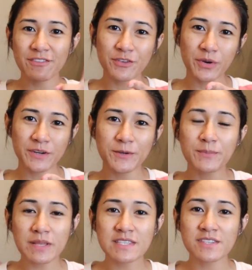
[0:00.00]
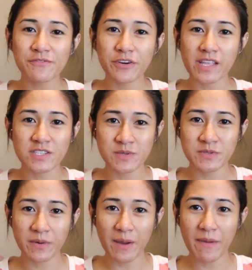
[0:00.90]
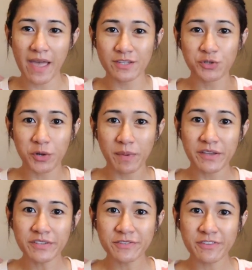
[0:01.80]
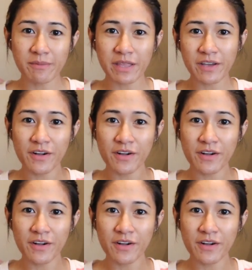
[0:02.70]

If you are new, please don't forget to subscribe and join my YouTube family.